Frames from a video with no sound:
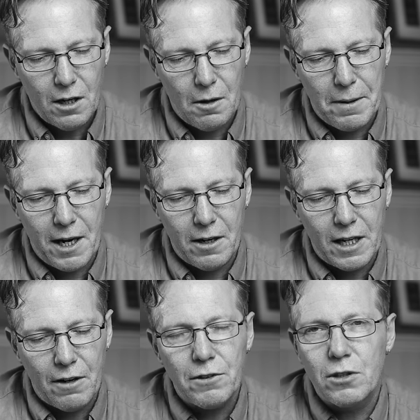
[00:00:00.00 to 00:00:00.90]

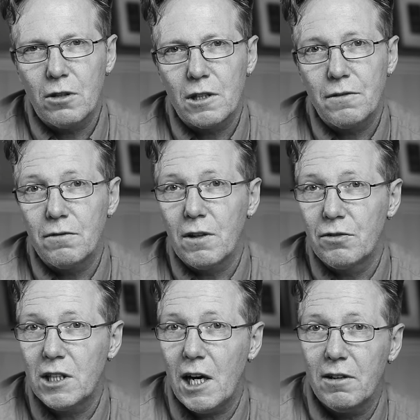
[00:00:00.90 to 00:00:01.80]
about our photography,
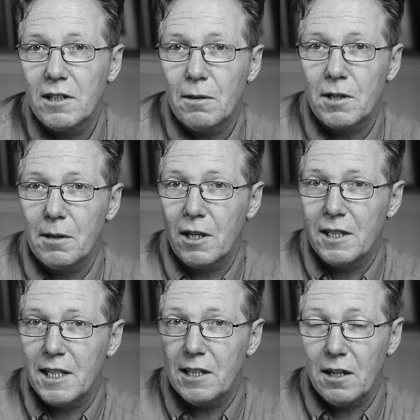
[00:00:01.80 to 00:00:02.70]
of sharing sometimes
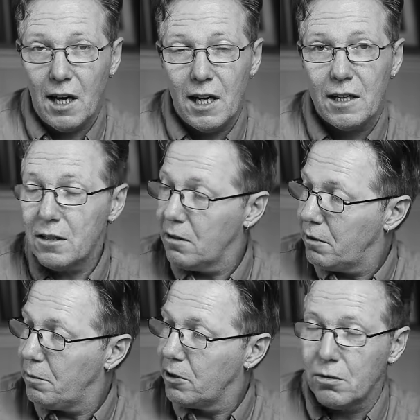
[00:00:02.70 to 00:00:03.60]
ideas like
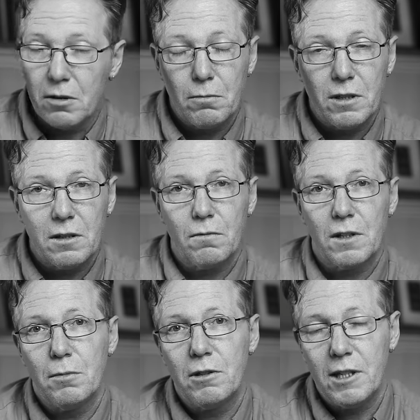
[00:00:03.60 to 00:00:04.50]
we've been talking with,
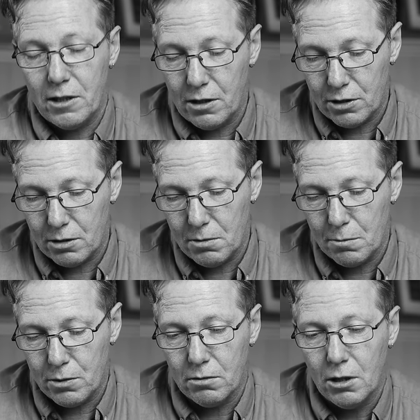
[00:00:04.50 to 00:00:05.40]
with Maria and her
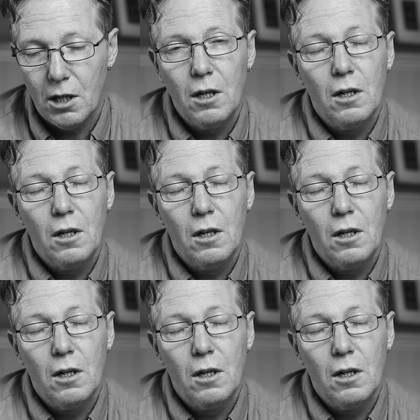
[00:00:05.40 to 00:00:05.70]
swimming pool,